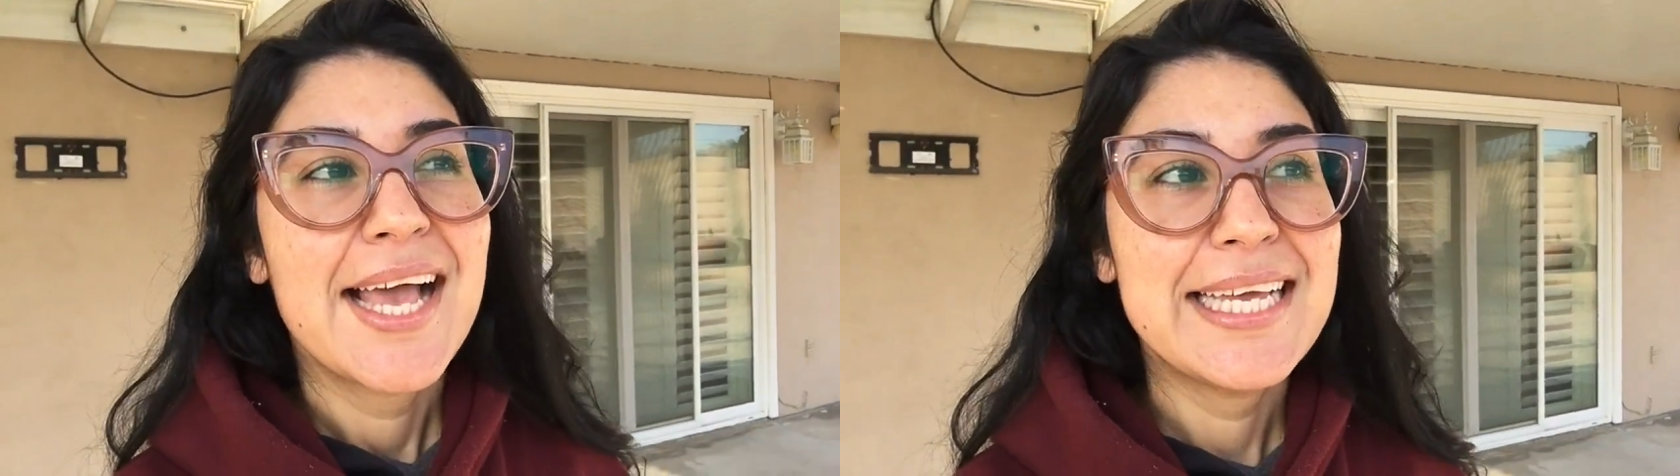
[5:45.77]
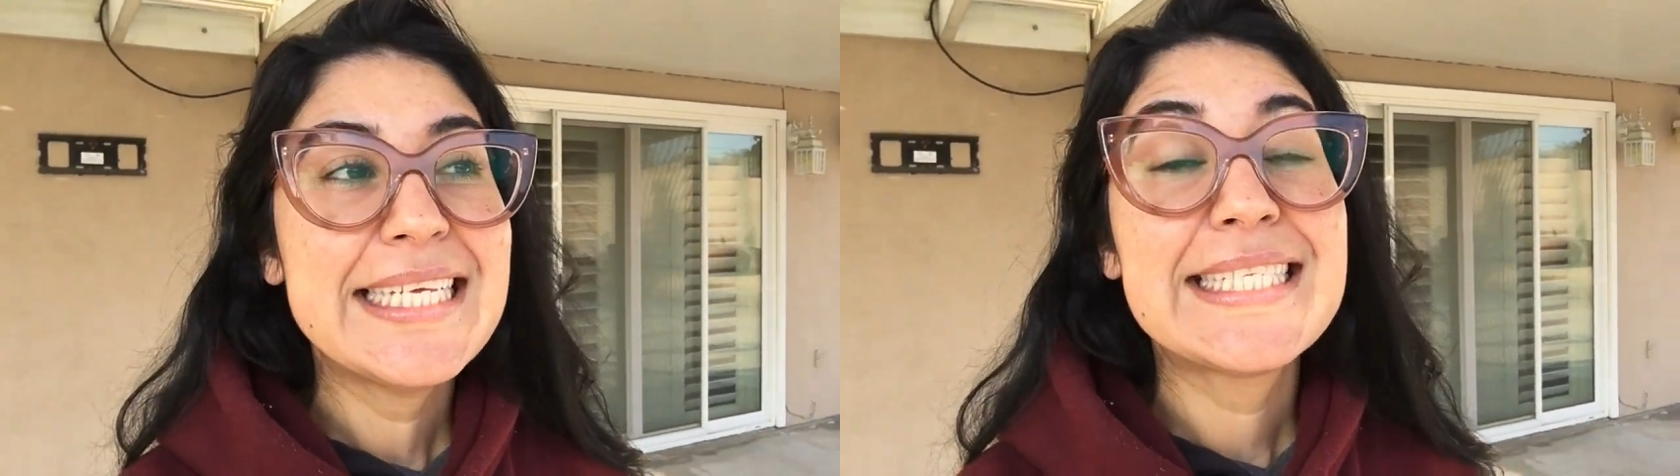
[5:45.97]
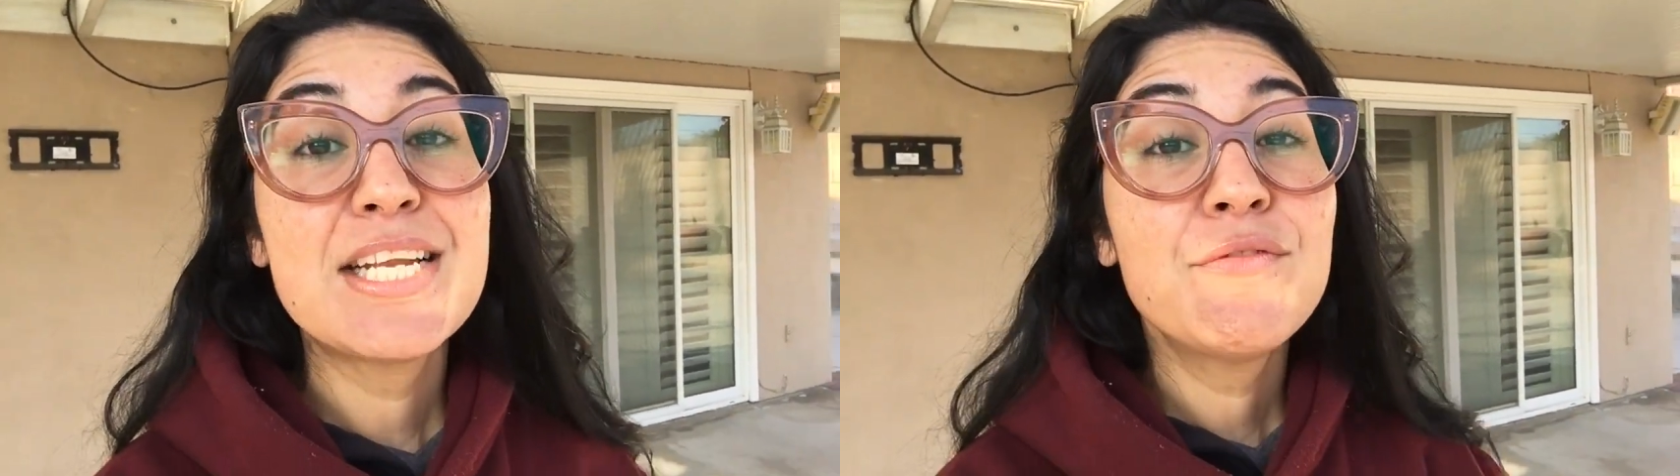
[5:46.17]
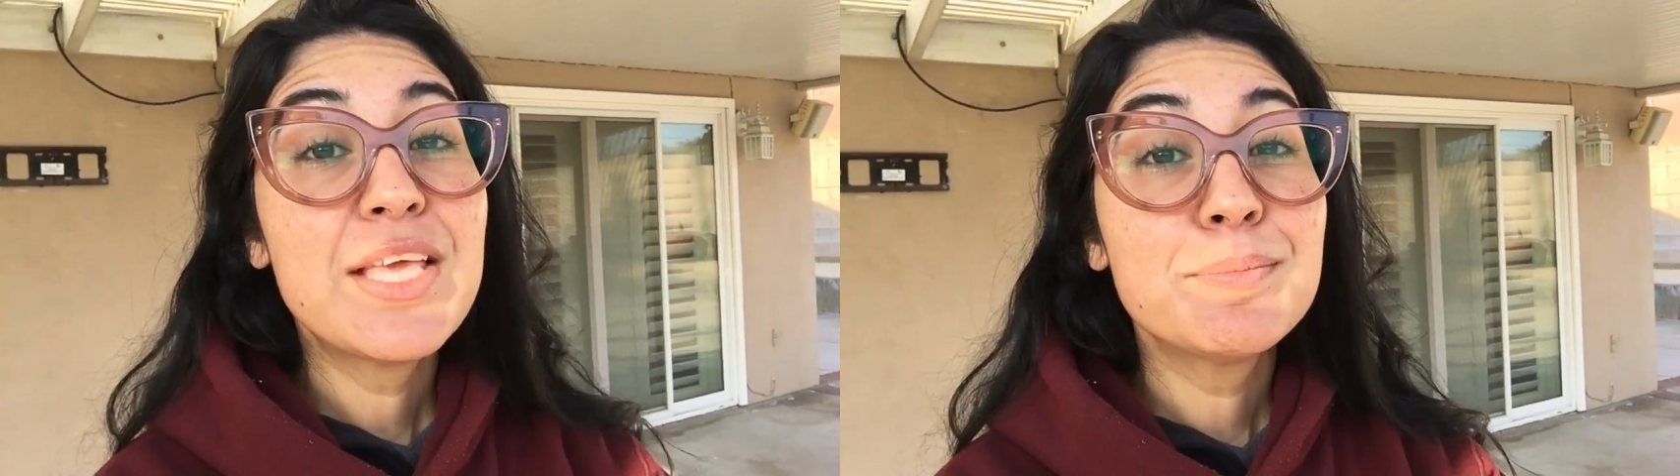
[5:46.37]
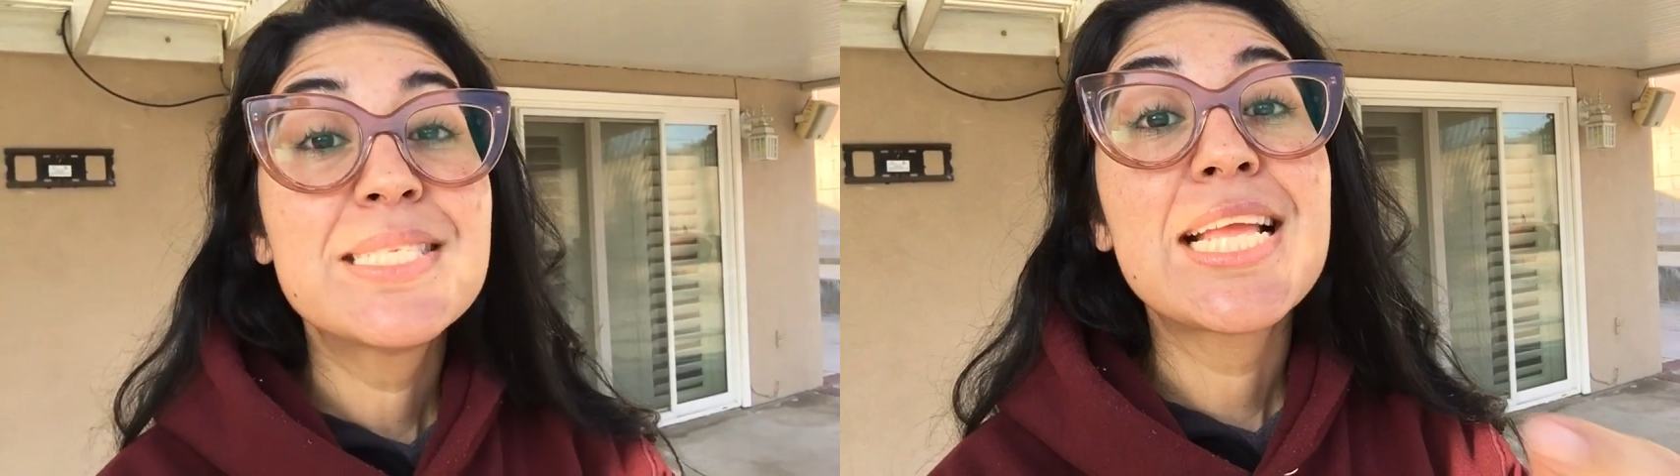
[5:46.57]
instead of
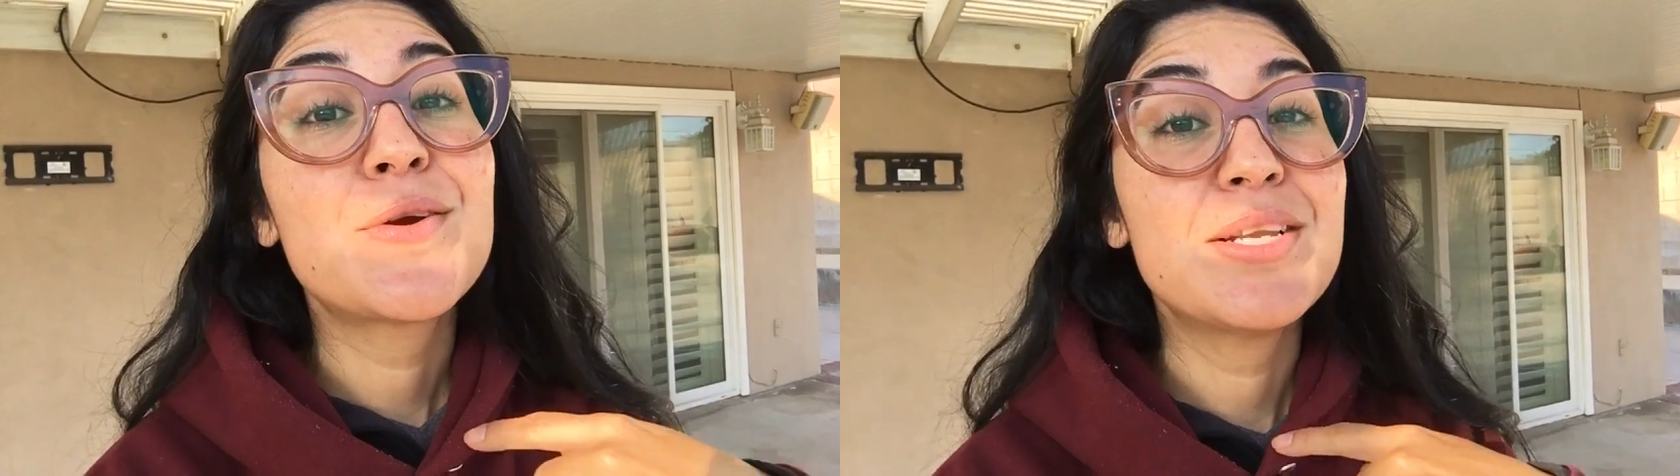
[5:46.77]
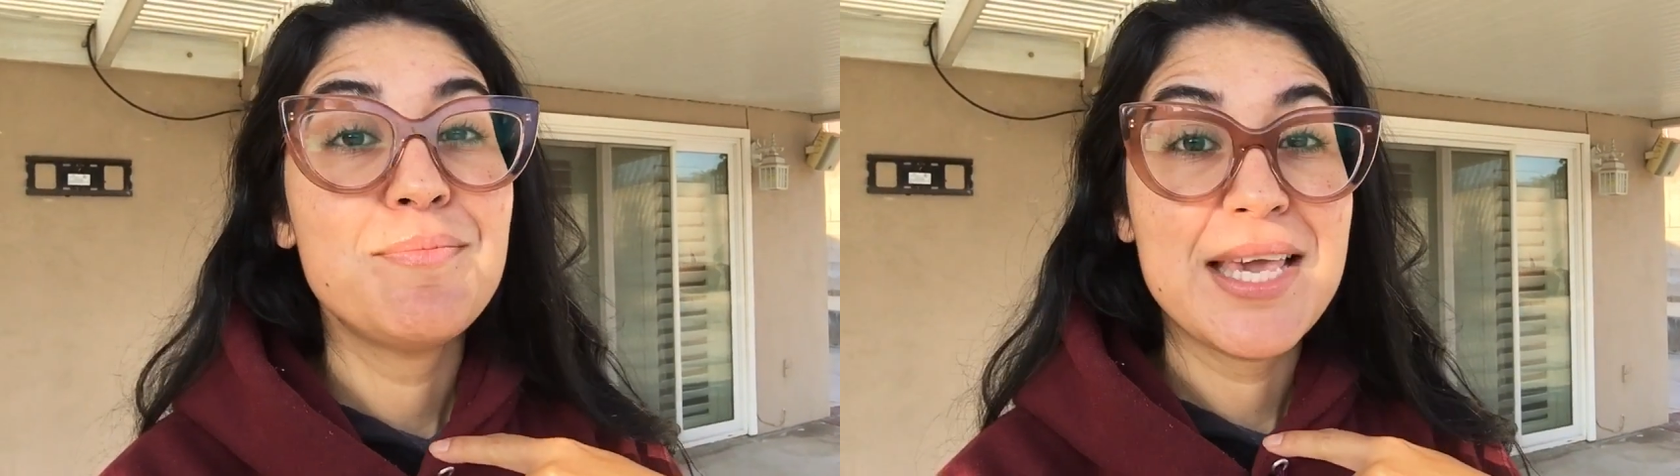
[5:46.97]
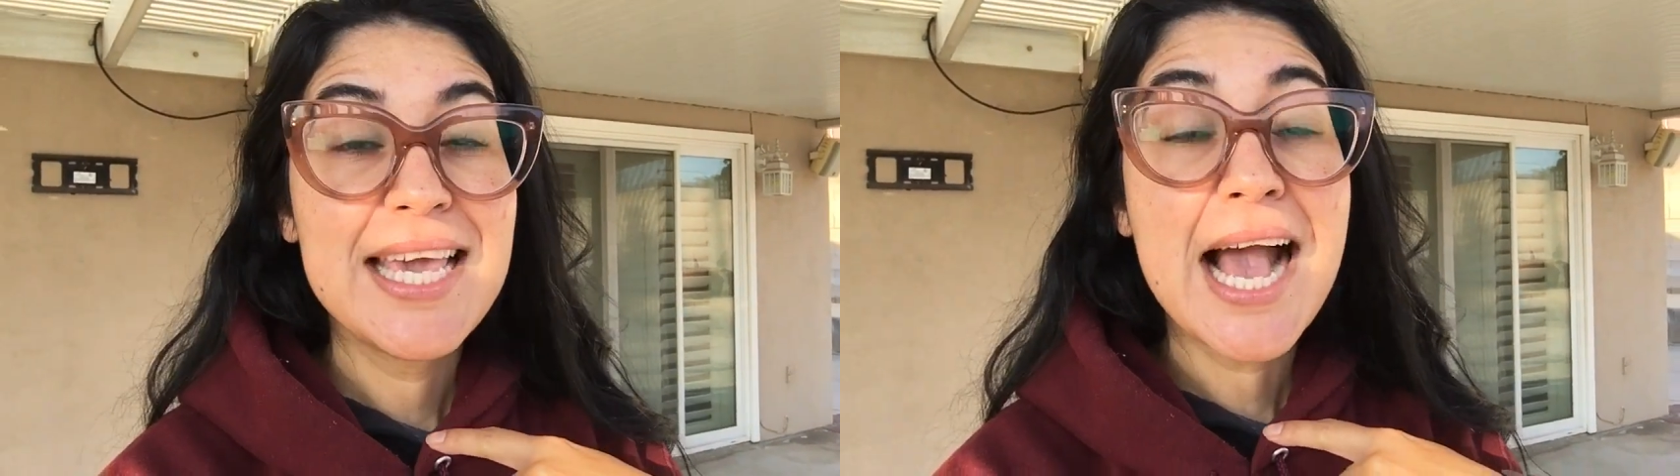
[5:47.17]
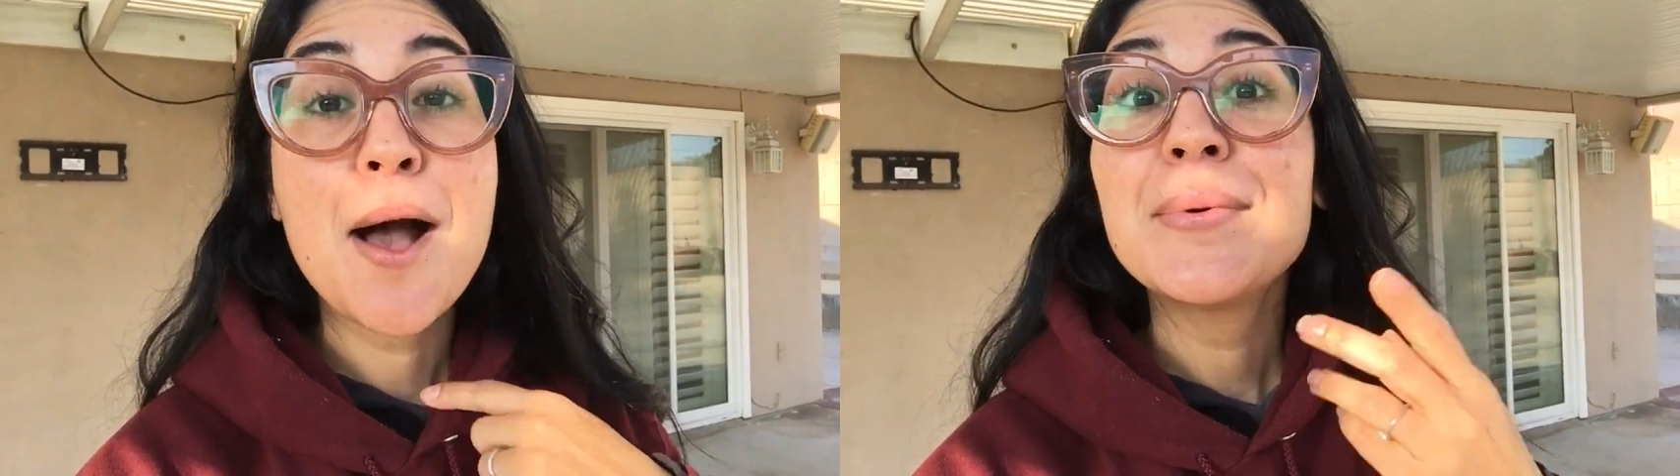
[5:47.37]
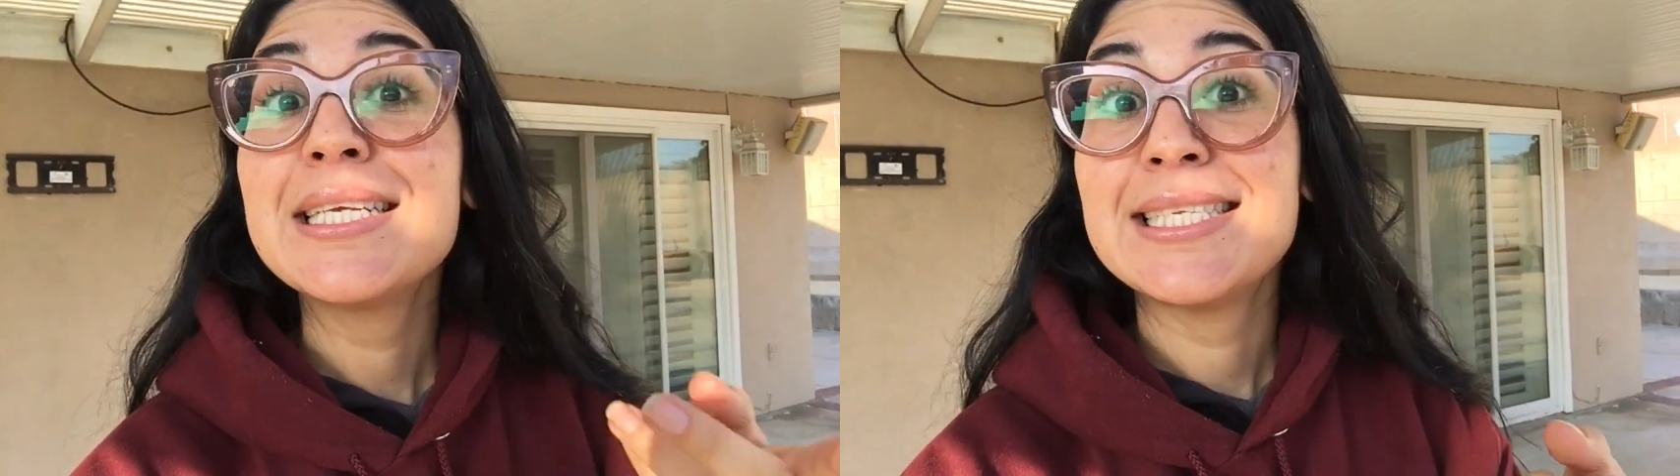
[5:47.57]
him scaring me,
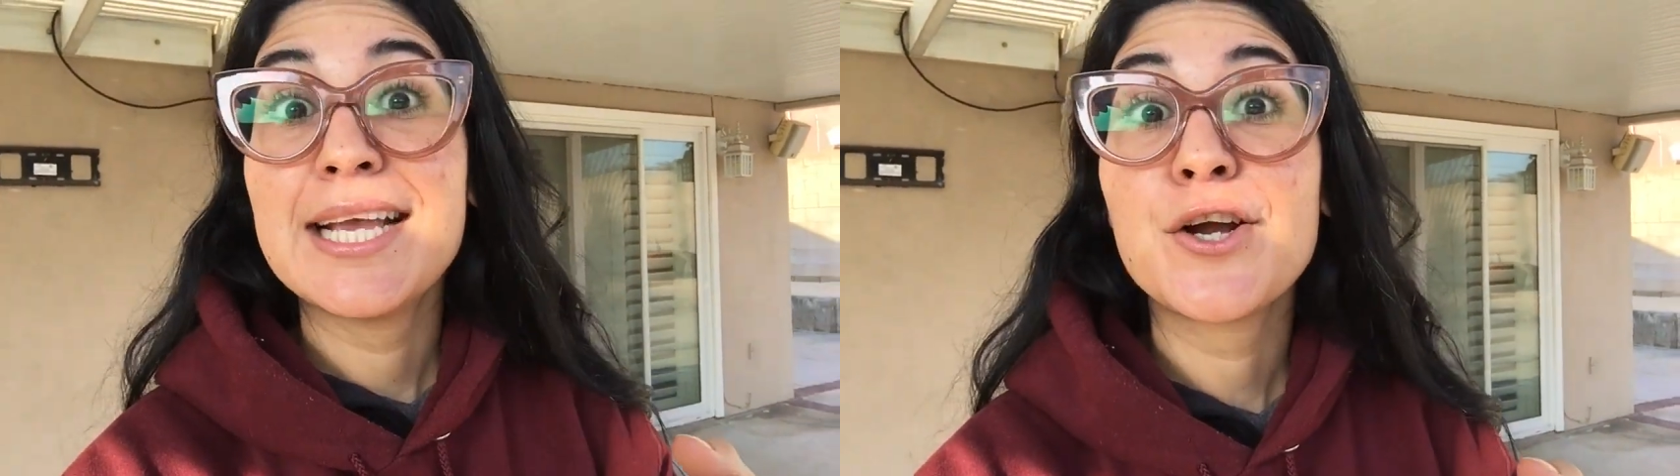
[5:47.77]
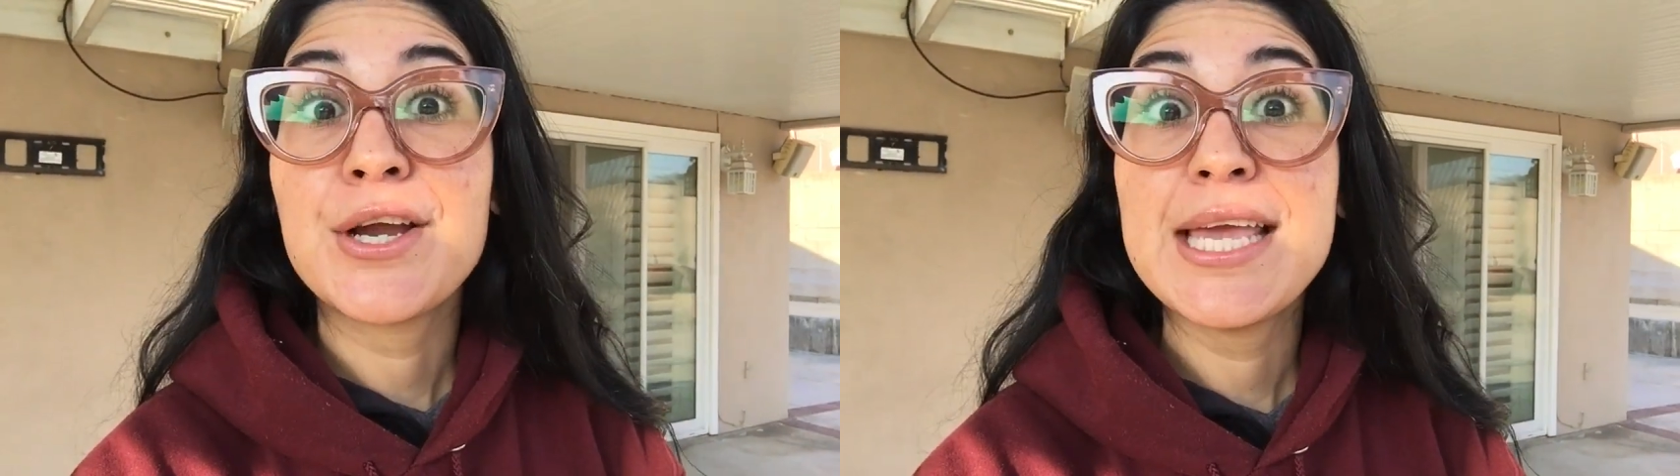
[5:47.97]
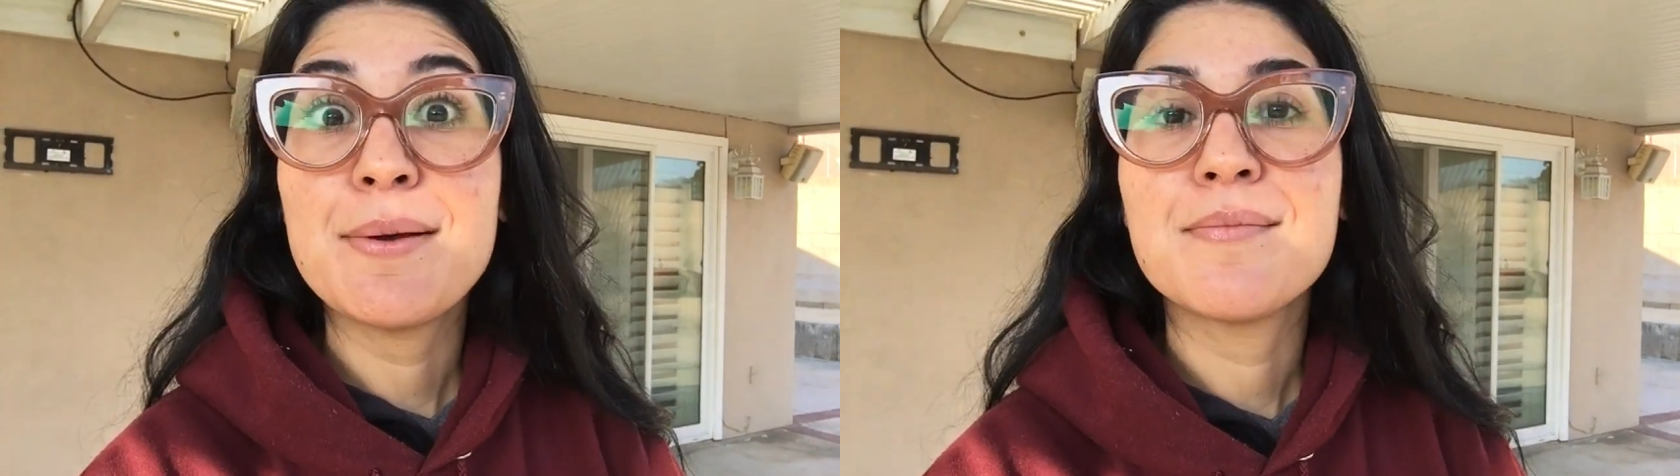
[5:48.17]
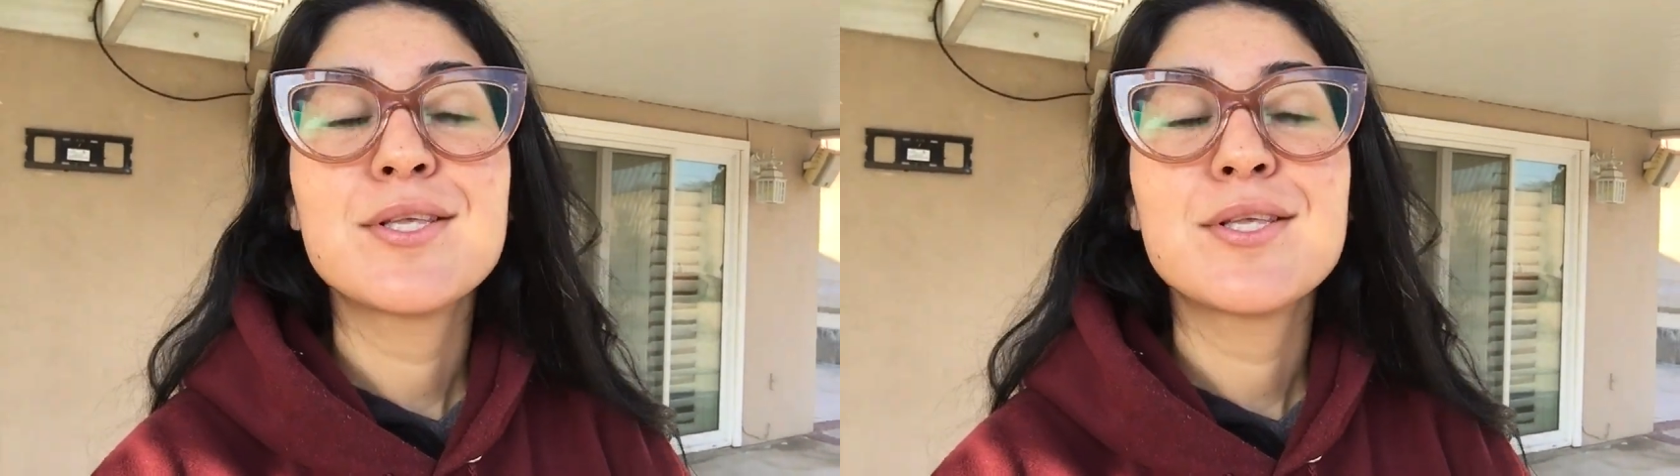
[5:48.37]
I'm gonna scare him.